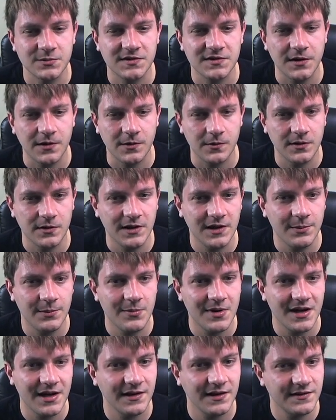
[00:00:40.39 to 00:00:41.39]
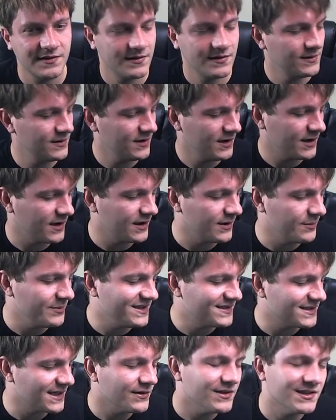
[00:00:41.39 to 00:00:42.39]
so it might uh, be
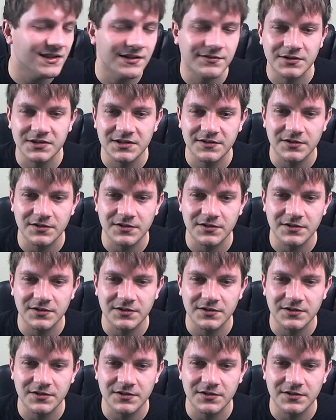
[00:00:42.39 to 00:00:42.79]
slightly different